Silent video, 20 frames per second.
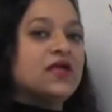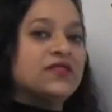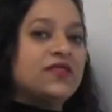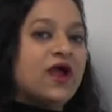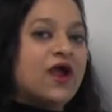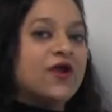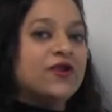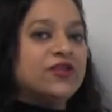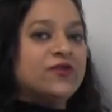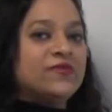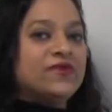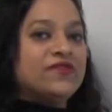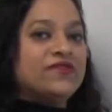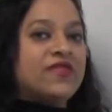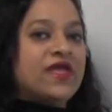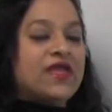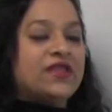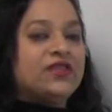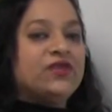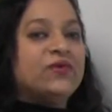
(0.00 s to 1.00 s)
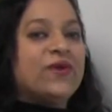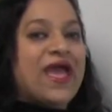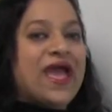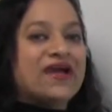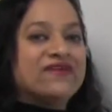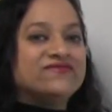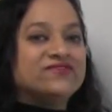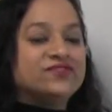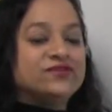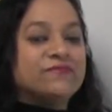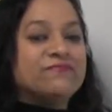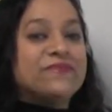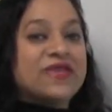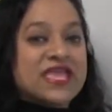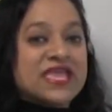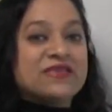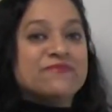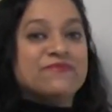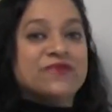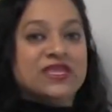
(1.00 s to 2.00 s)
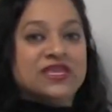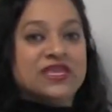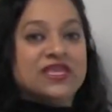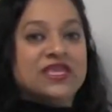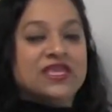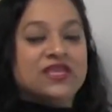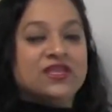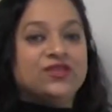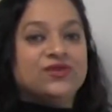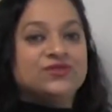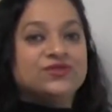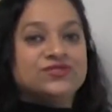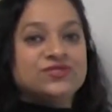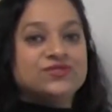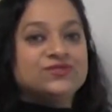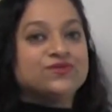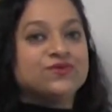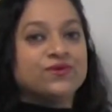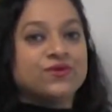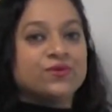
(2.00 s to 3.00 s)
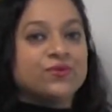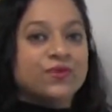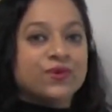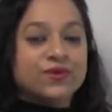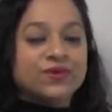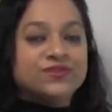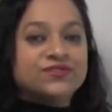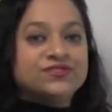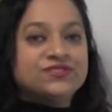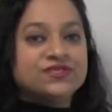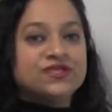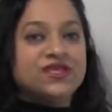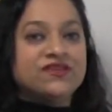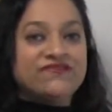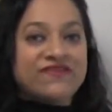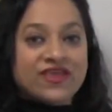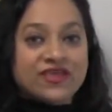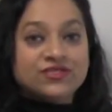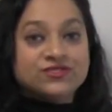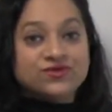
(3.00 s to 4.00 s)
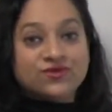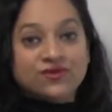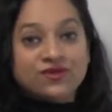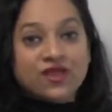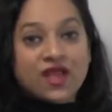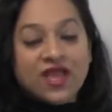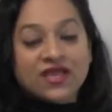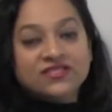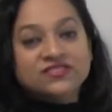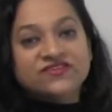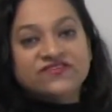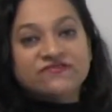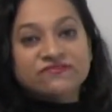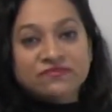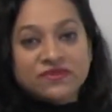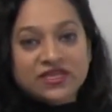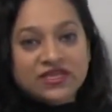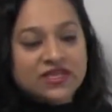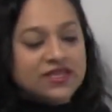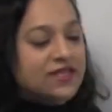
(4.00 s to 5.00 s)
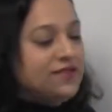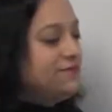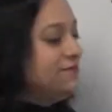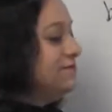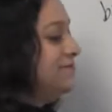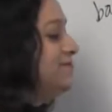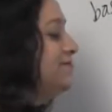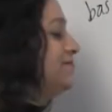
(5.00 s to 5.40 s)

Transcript: the argument that you have to make meaning and using certain words to convey certain kinds of meaning.